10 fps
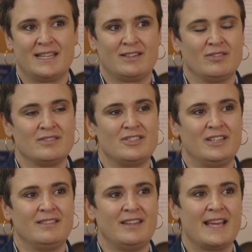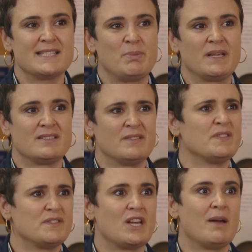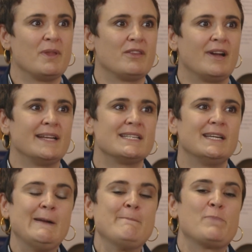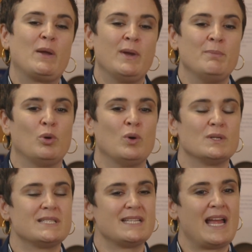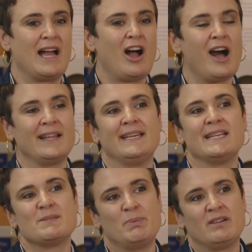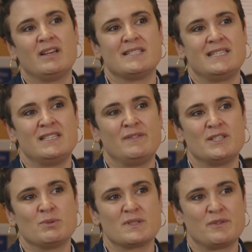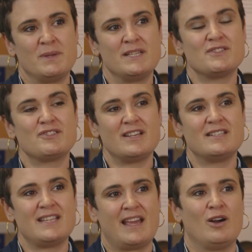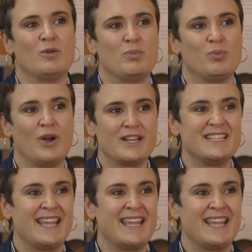technology and the aspects of cyber threat. We brought uh, highly experienced individuals from industry to help work